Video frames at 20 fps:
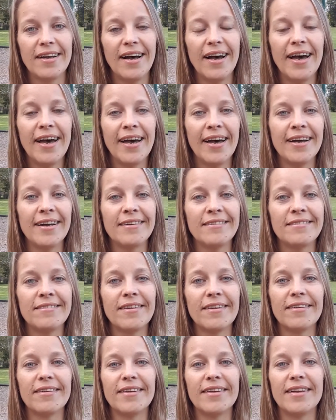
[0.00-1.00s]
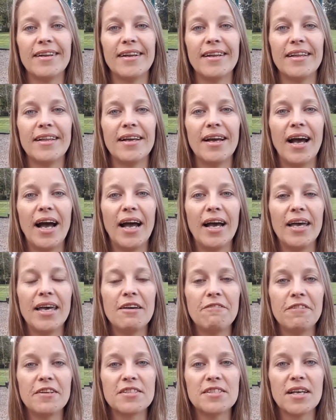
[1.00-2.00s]
And
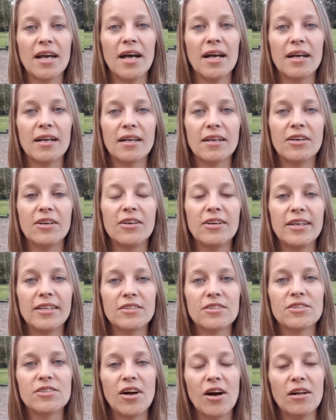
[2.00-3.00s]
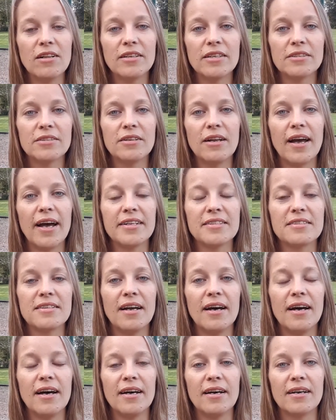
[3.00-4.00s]
if it's a good solid
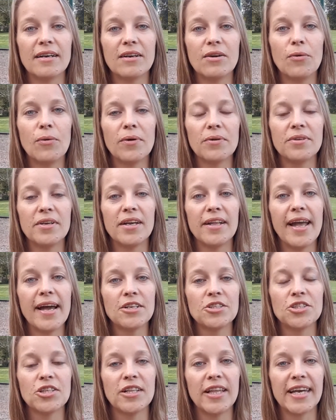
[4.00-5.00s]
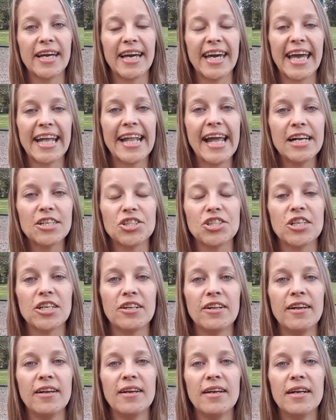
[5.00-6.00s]
cord connection, like a
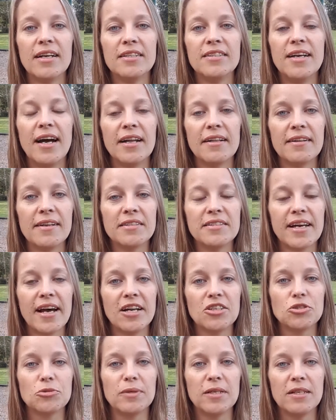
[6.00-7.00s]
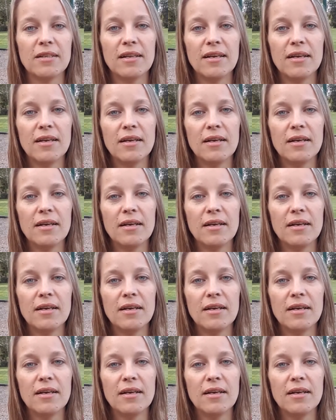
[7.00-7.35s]
connection, not an attachment,